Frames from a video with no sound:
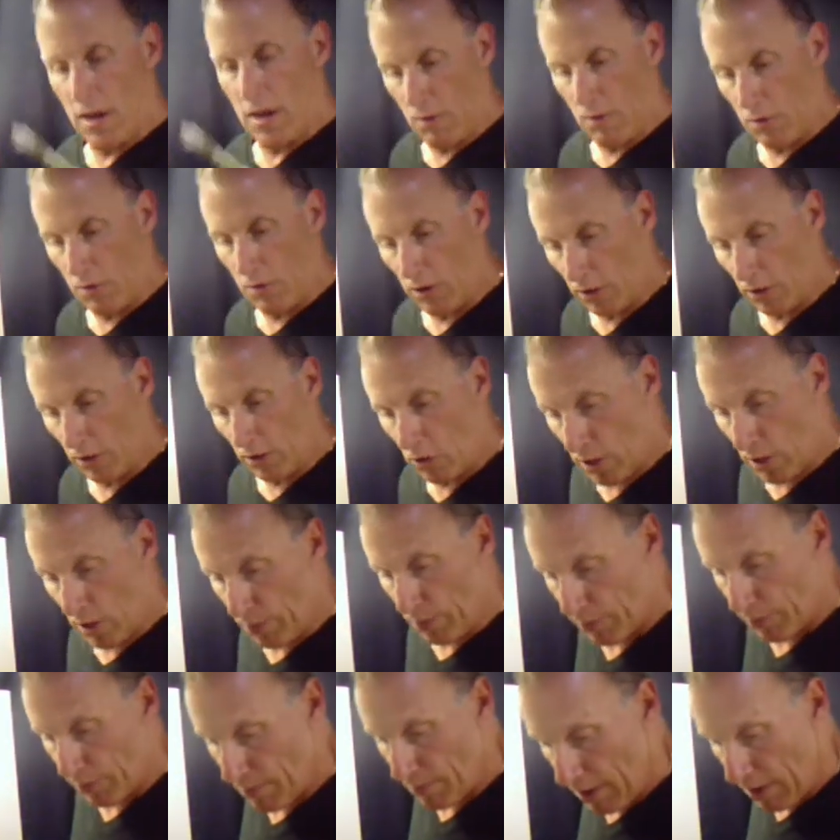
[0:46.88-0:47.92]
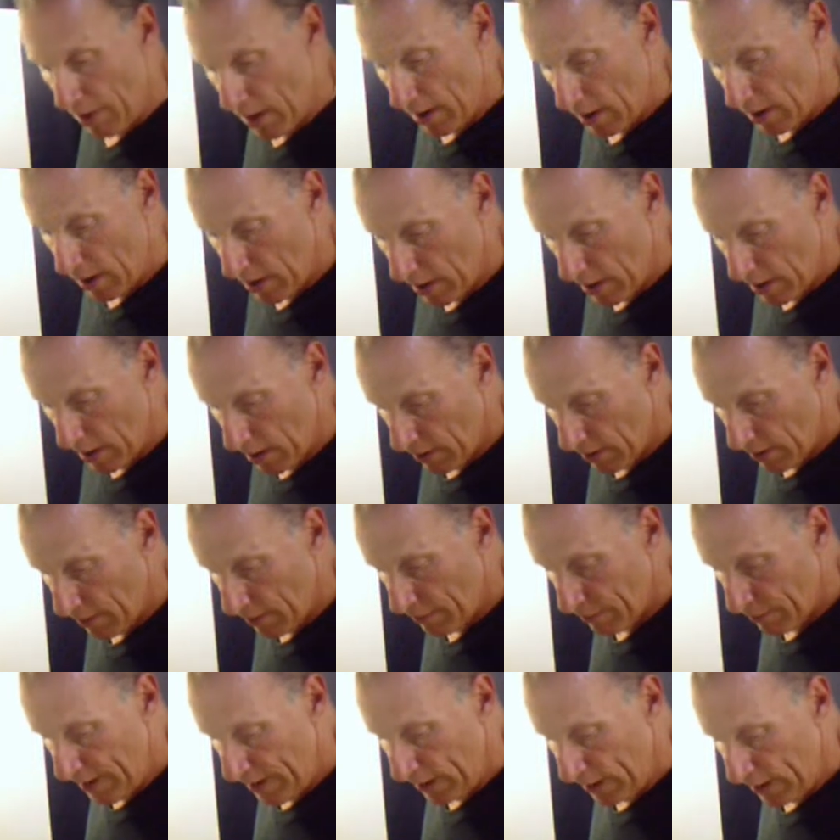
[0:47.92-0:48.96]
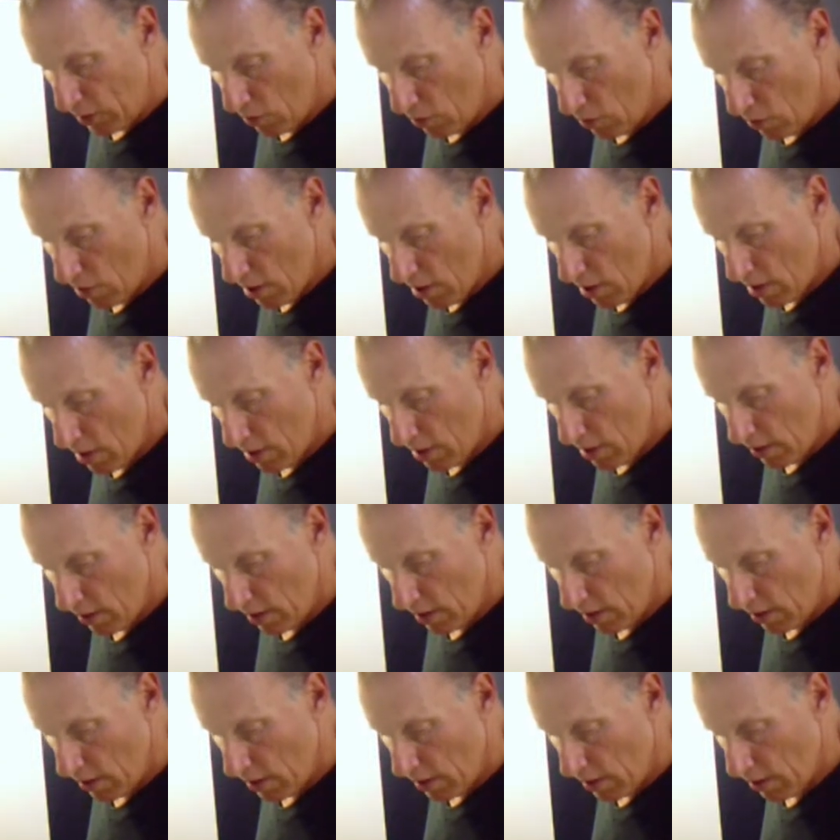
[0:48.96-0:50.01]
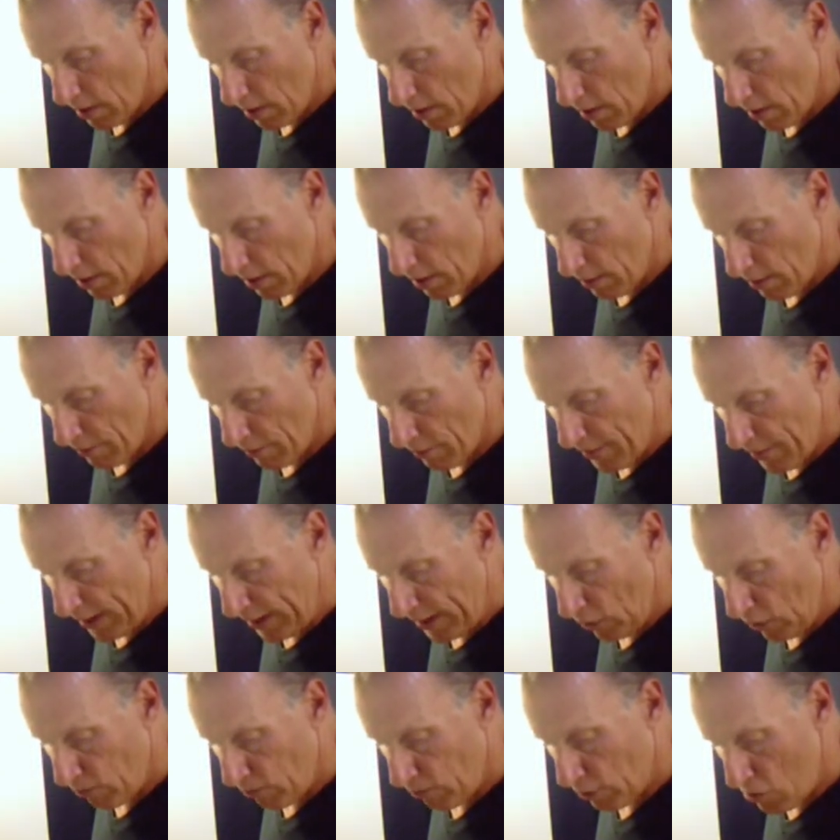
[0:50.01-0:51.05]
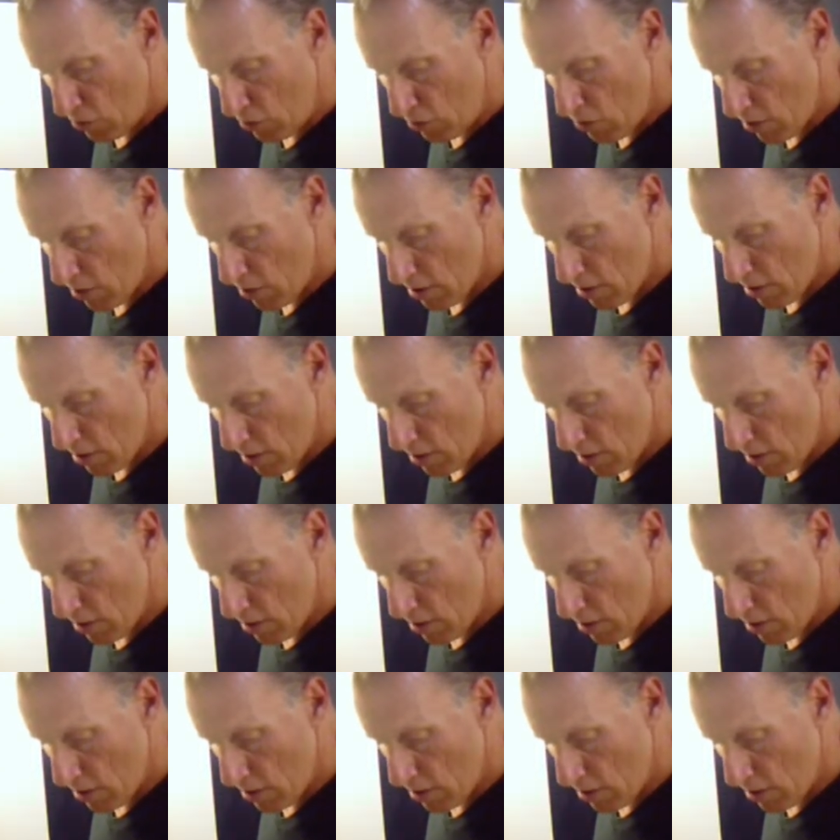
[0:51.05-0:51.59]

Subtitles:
and we're going to load up some phthalo blue,